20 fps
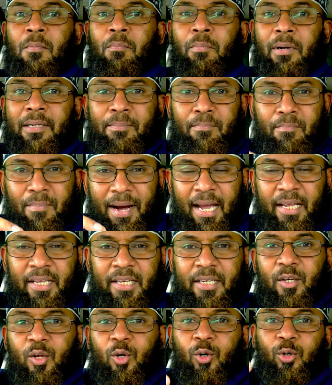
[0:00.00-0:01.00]
But
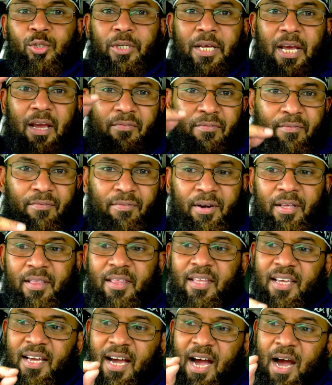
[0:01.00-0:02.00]
Majid knows
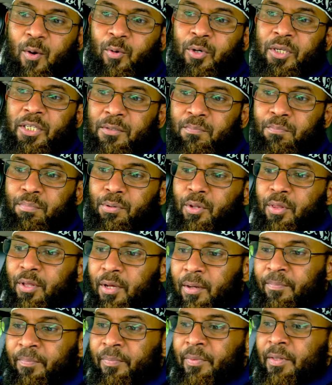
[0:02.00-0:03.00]
everything how his
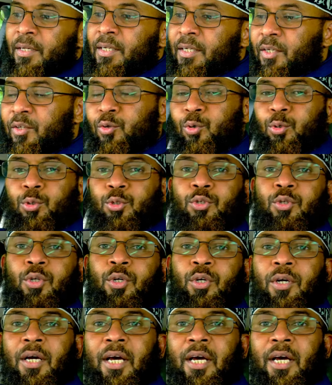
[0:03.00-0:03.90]
brother does.